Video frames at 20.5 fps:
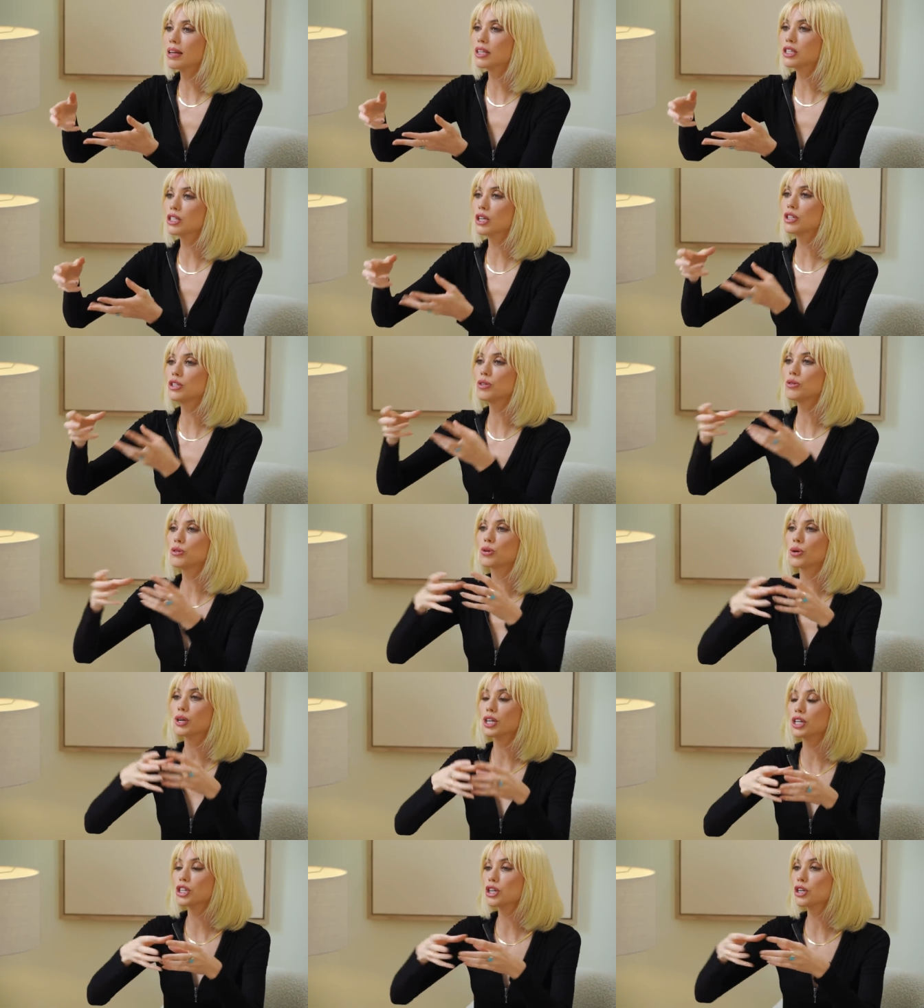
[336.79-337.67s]
It's a
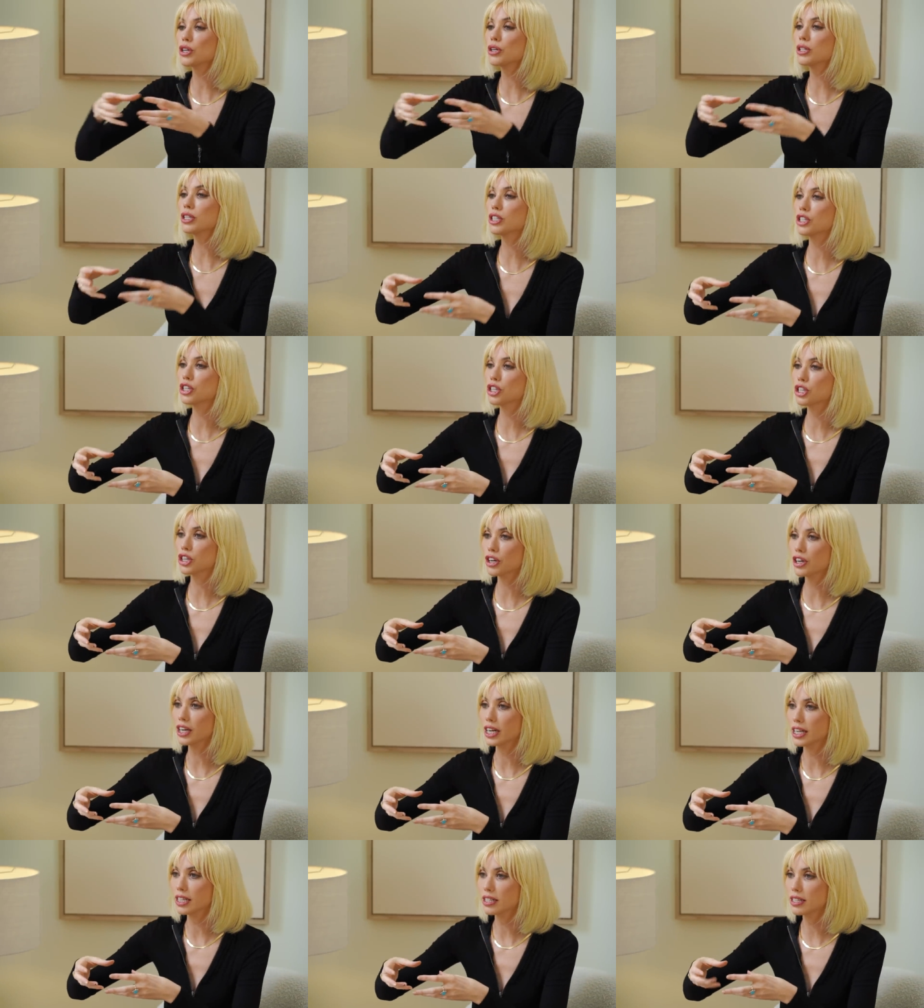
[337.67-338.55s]
nutritional
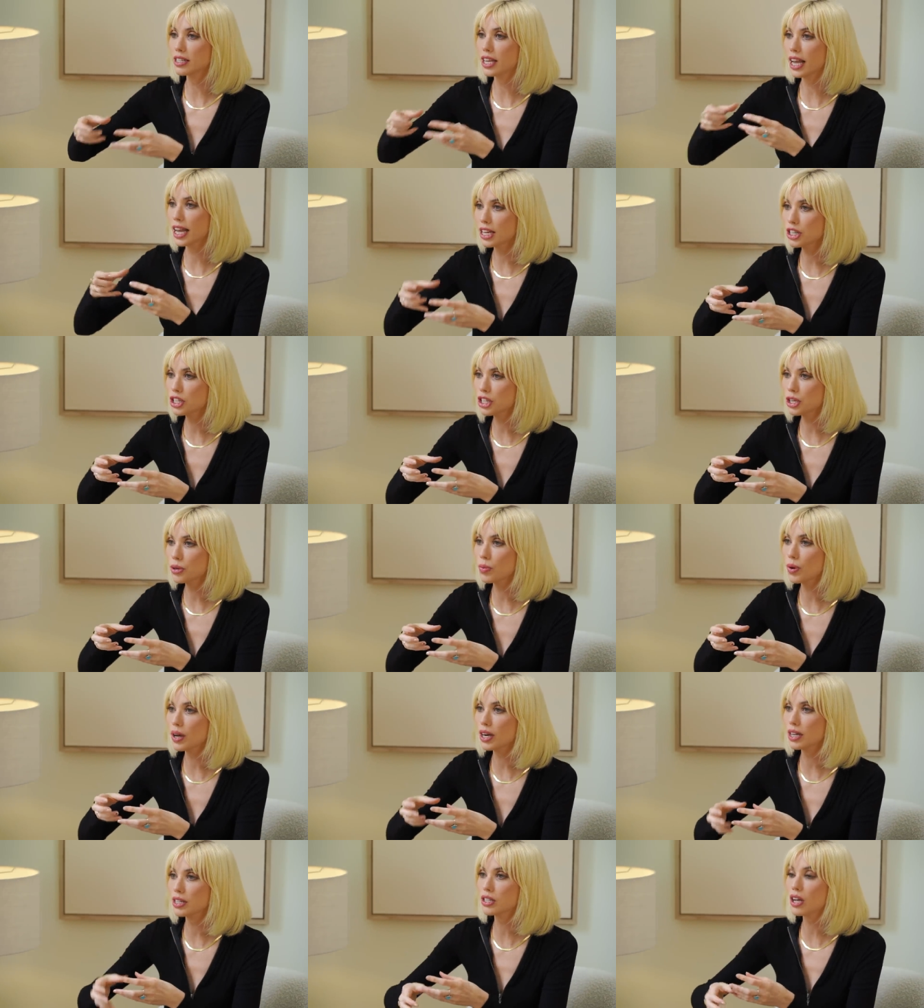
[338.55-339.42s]
insurance.
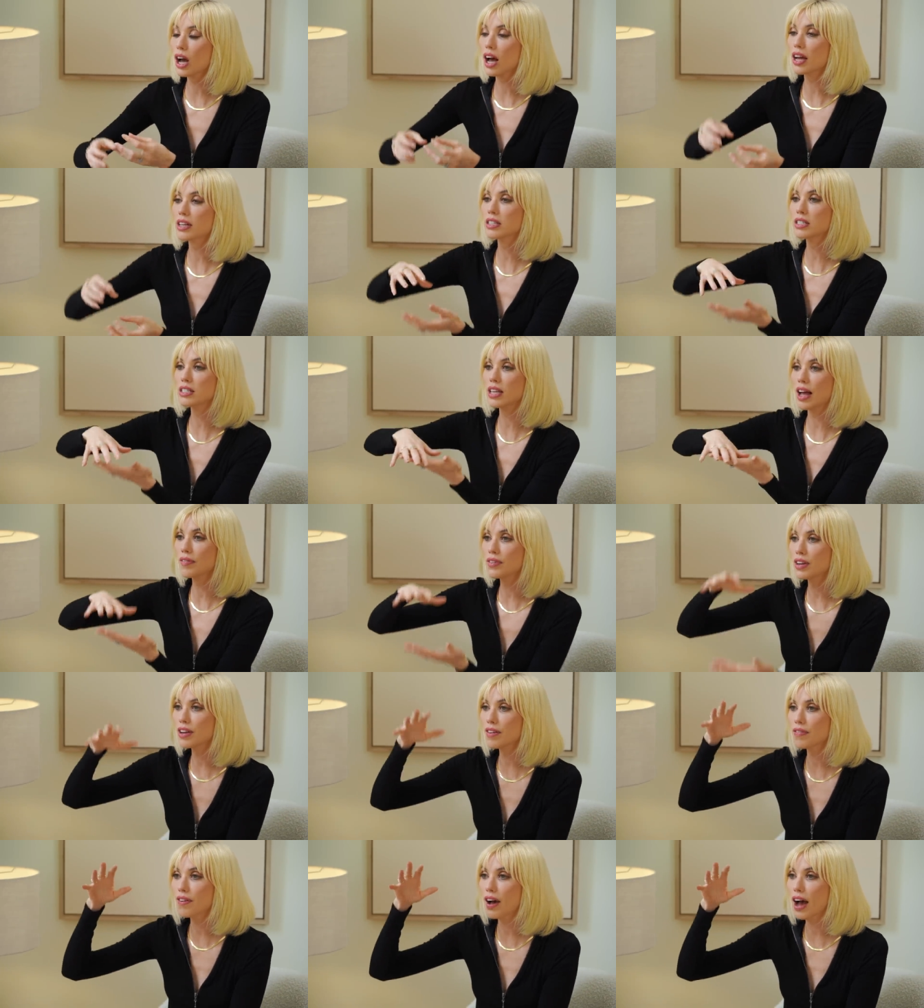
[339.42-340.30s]
AG1. It's got
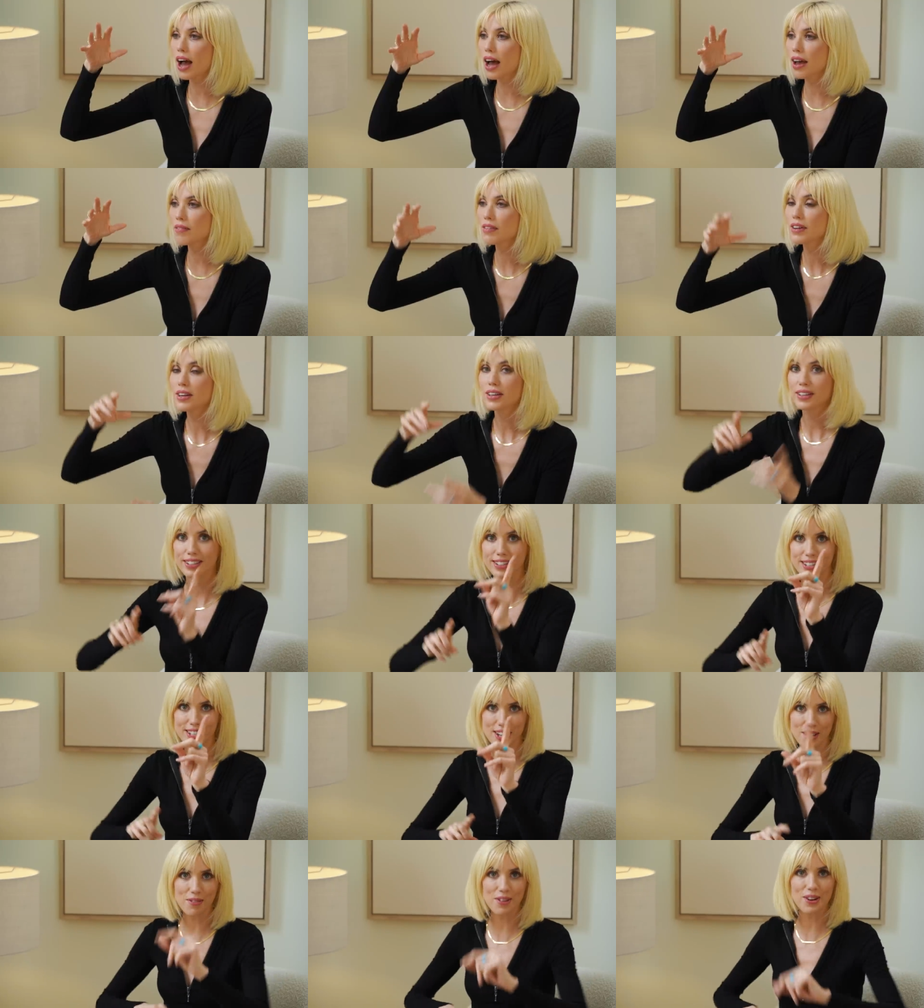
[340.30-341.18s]
75
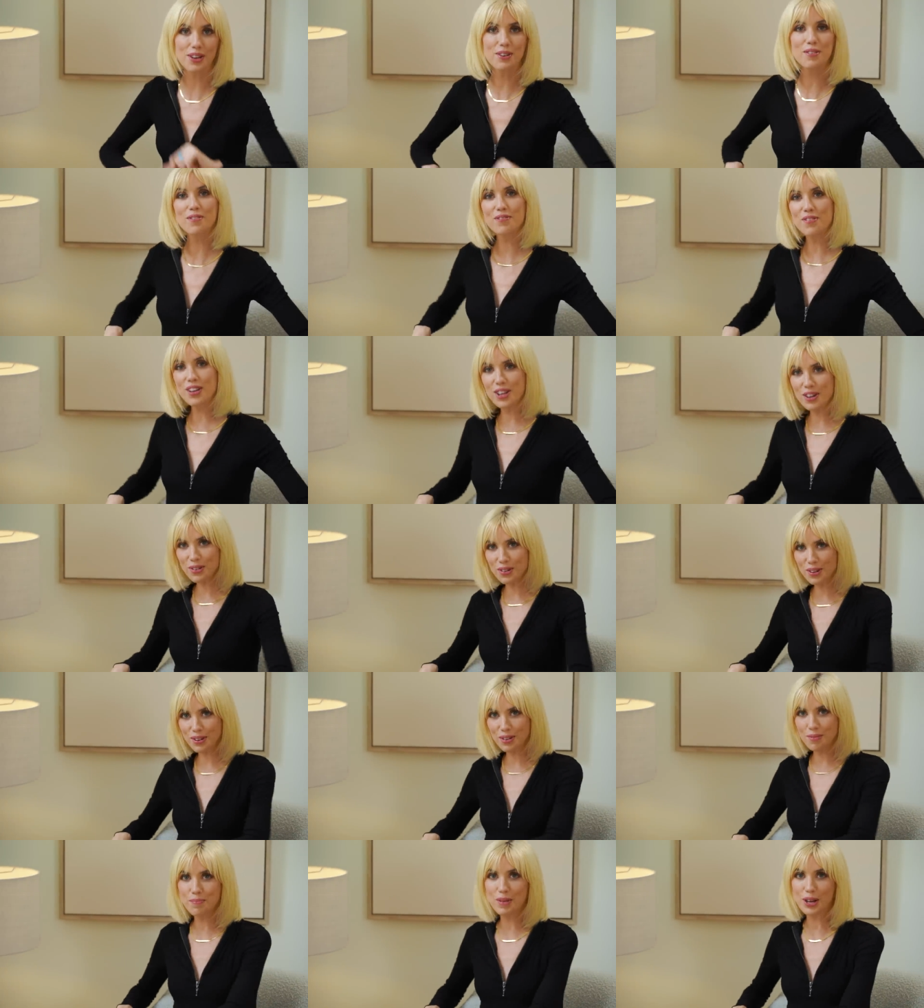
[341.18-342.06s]
different
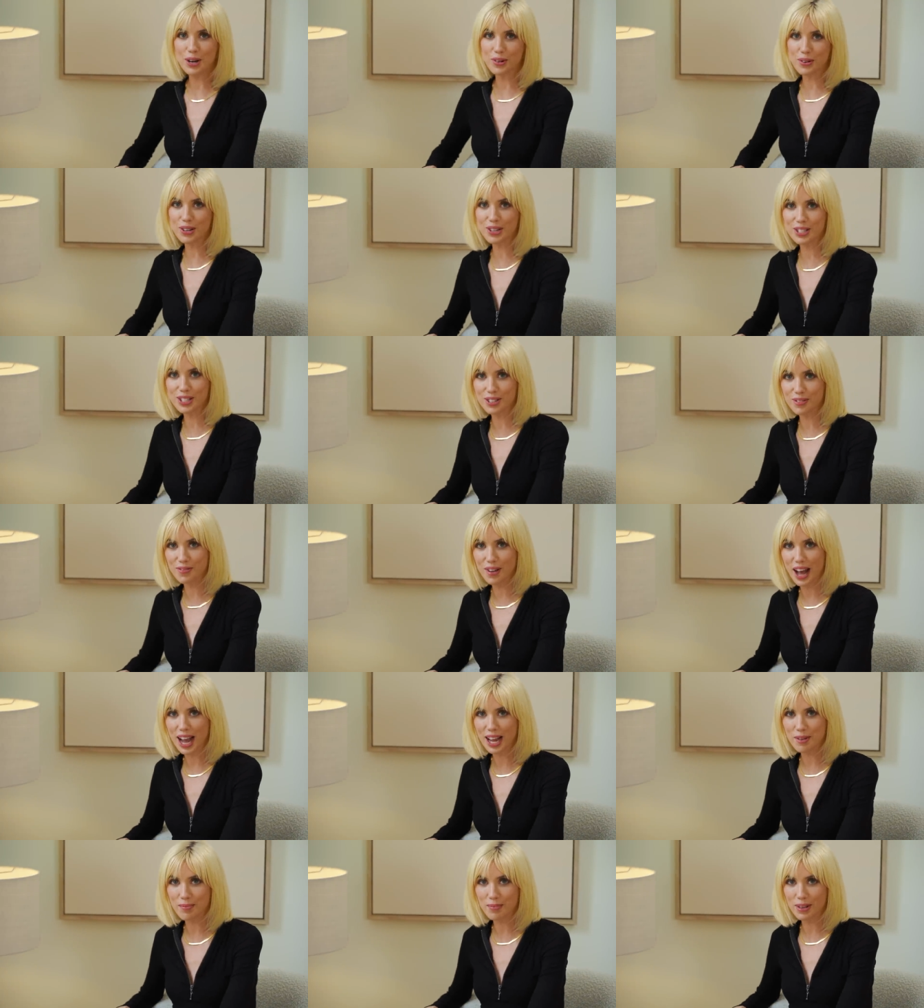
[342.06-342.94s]
minerals and
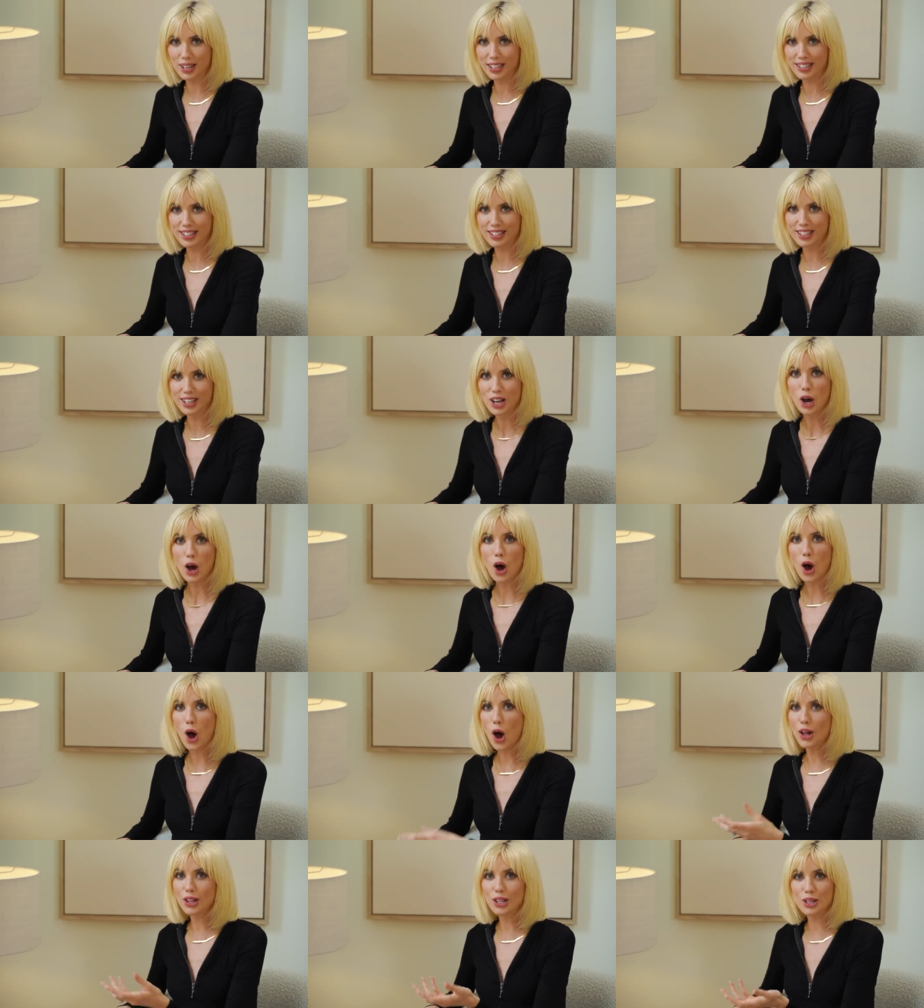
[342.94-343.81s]
vitamins
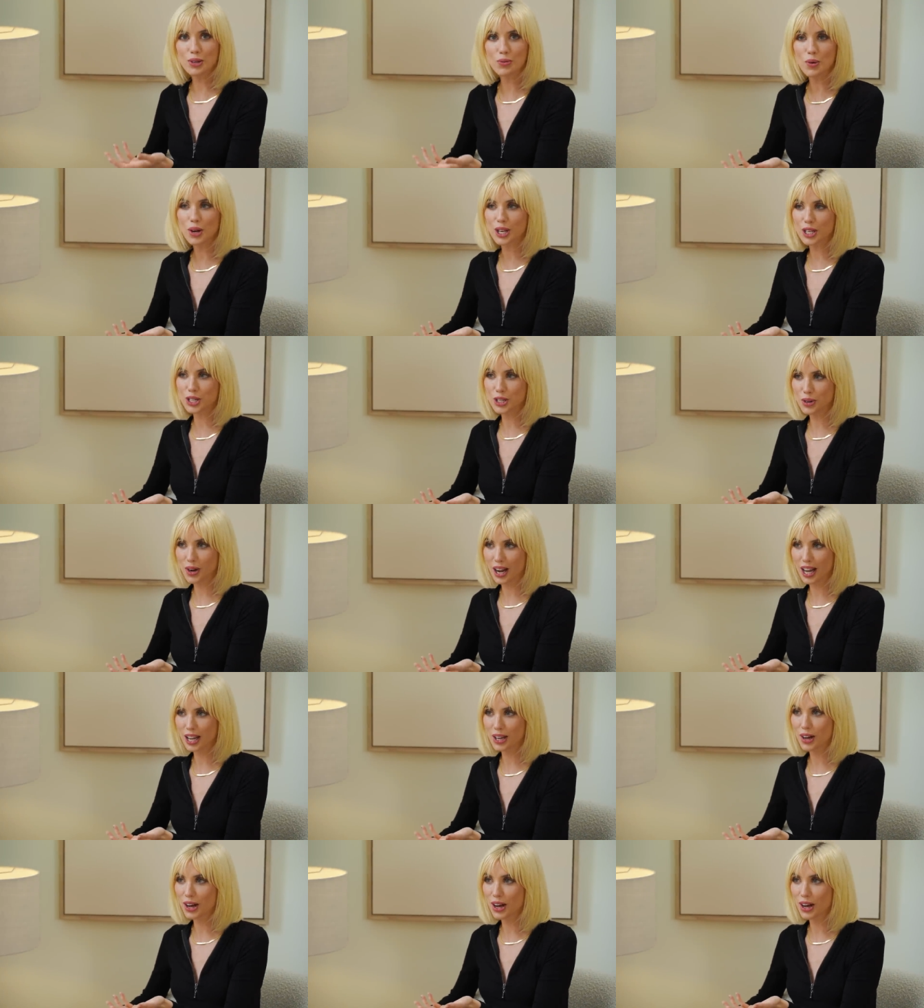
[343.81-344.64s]
all in one drink.